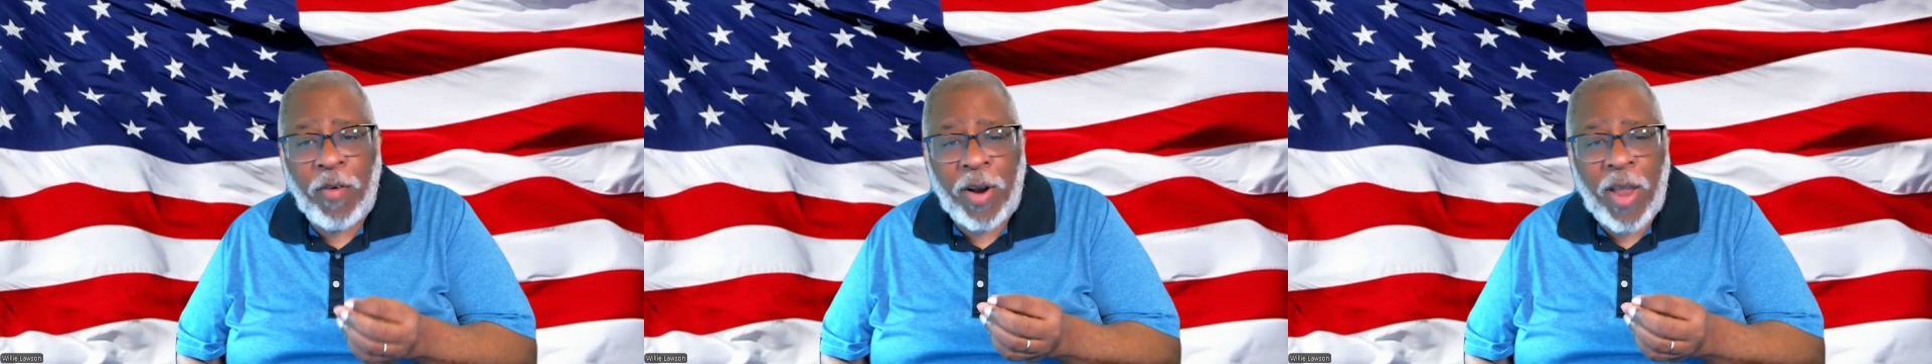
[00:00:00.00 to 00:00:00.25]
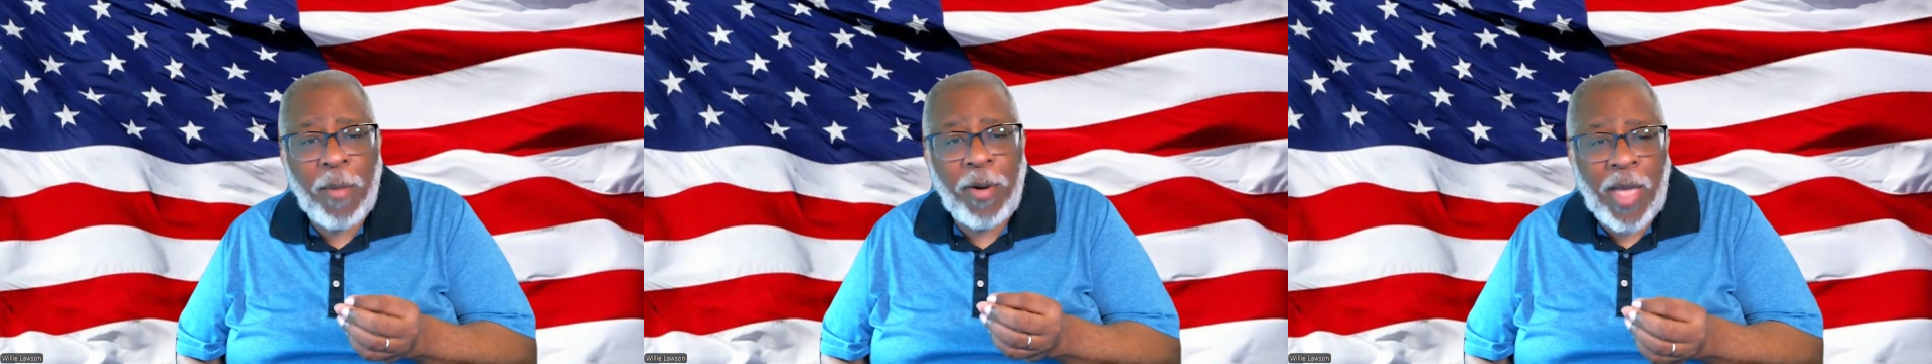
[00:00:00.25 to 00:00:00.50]

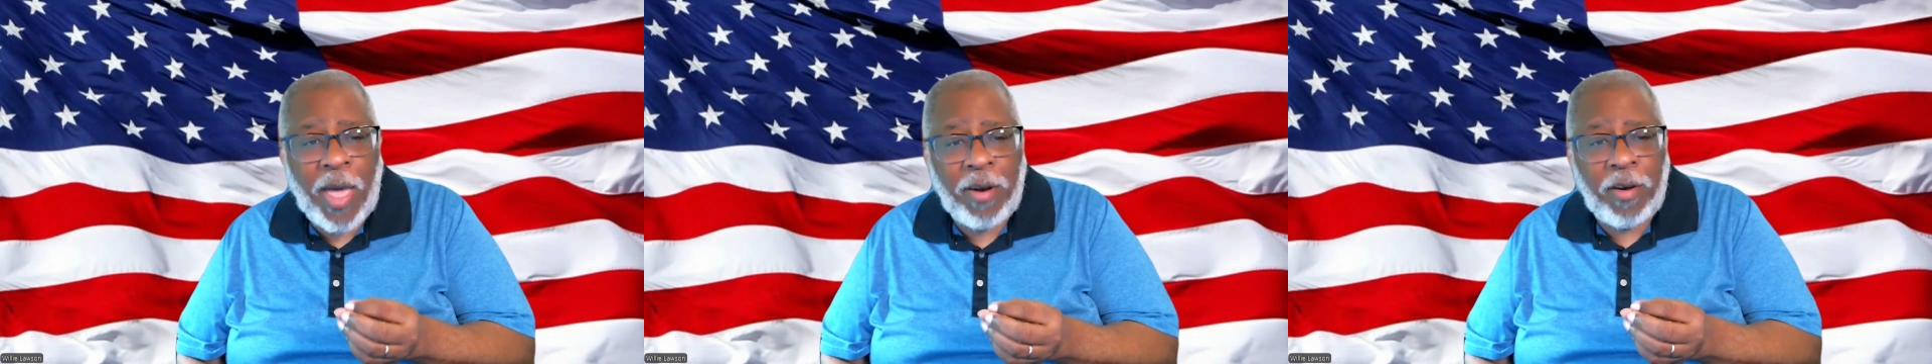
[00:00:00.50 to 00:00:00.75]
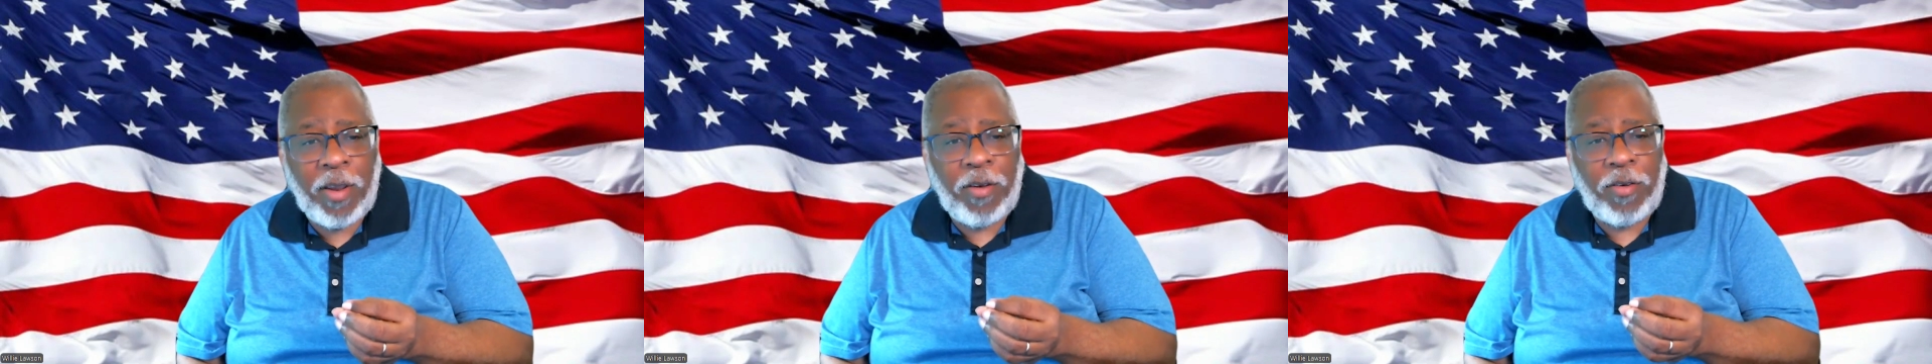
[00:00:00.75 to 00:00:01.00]

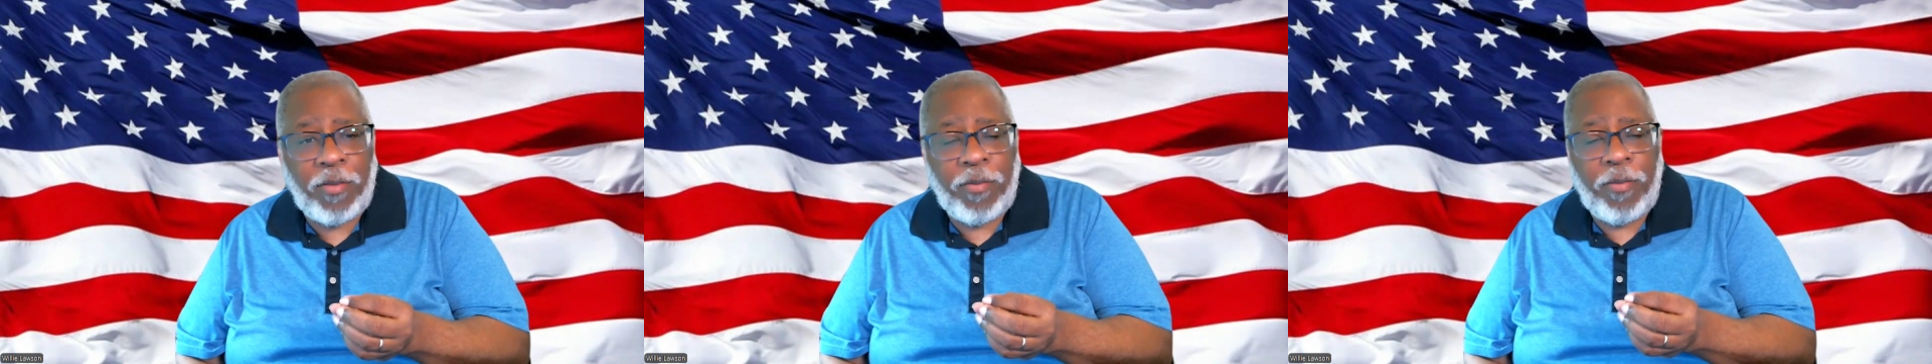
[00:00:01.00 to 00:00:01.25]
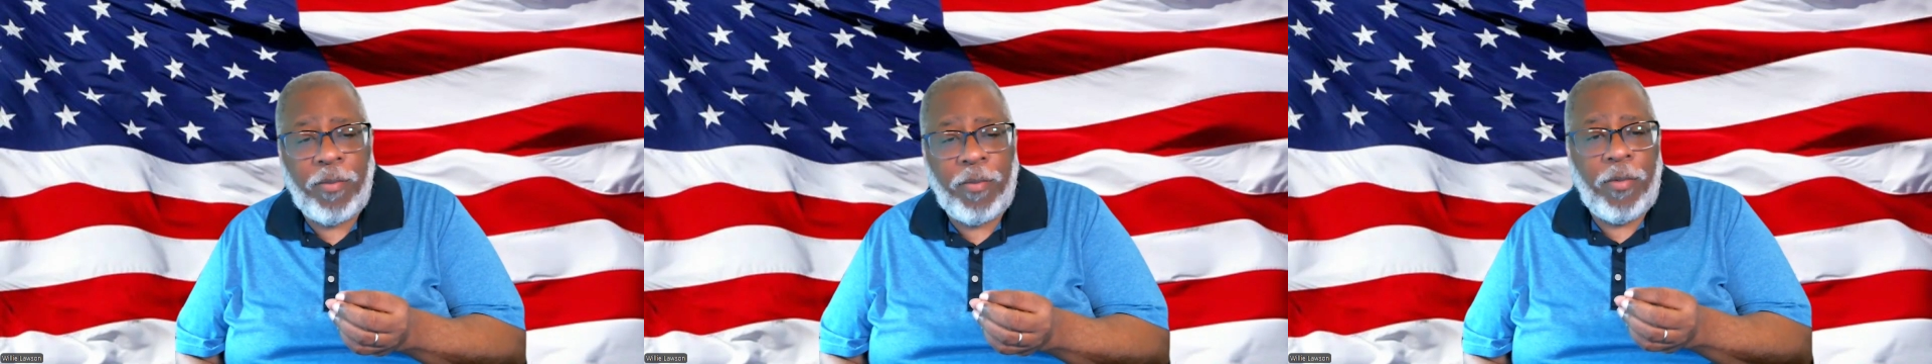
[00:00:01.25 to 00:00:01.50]
candidates.
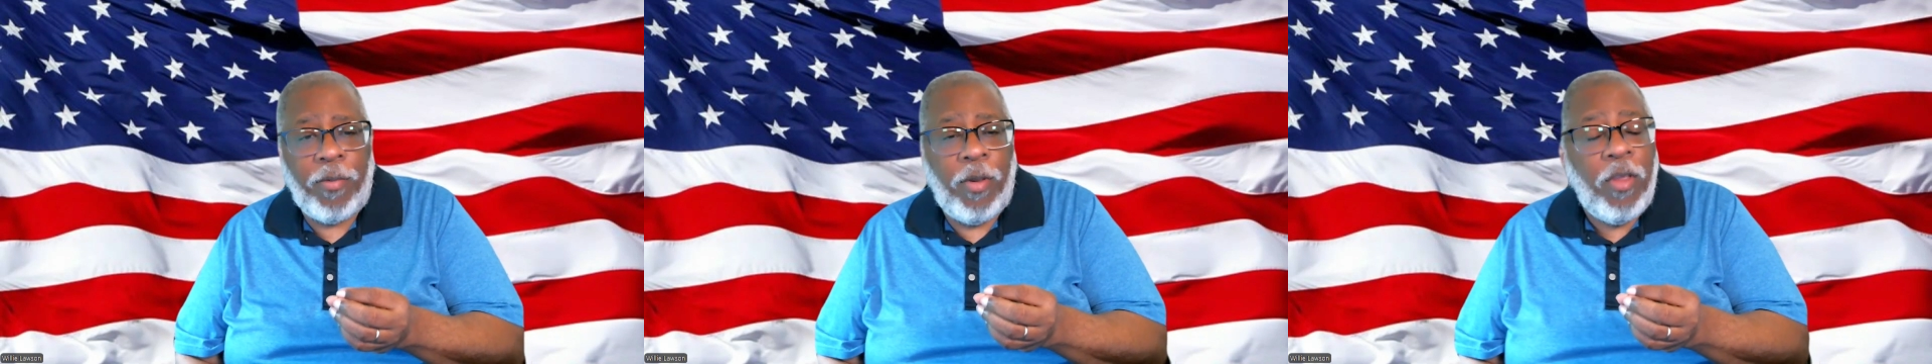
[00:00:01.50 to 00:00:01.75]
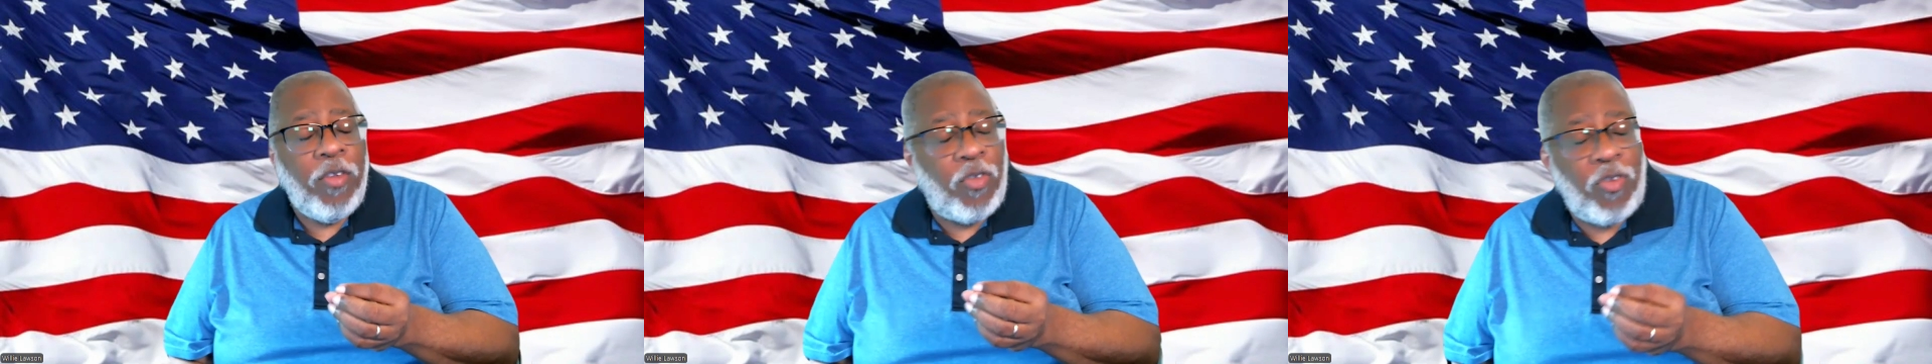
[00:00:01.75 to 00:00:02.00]

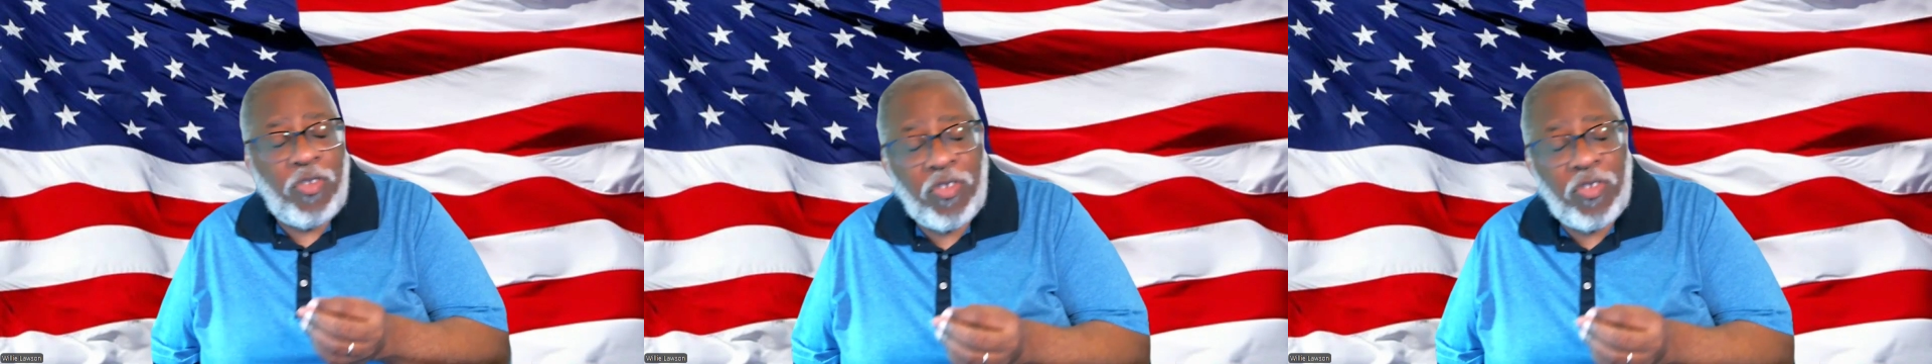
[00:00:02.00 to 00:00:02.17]
You